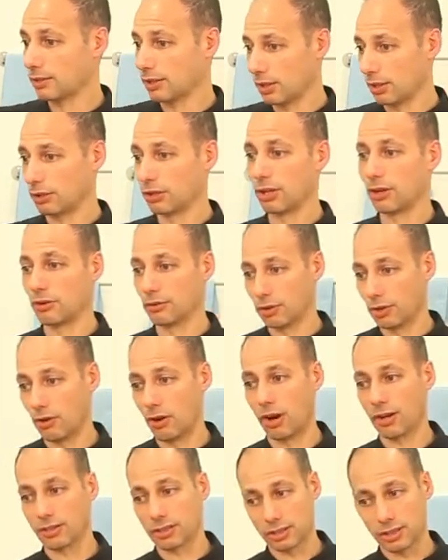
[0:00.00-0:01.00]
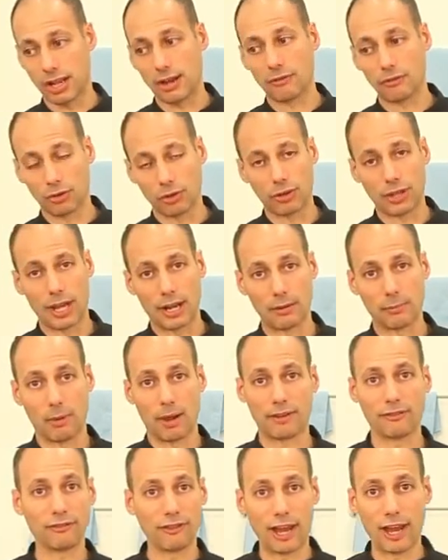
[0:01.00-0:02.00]
You know, there are several that are
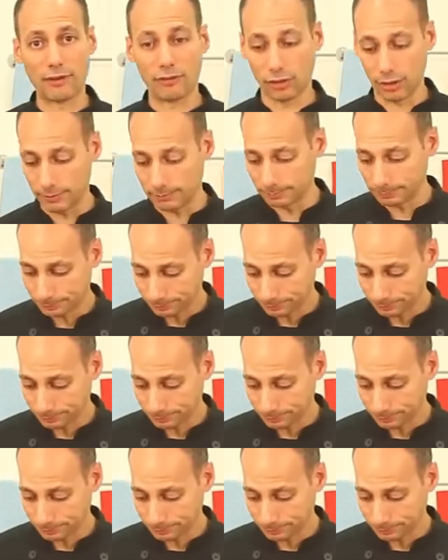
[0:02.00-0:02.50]
my favorite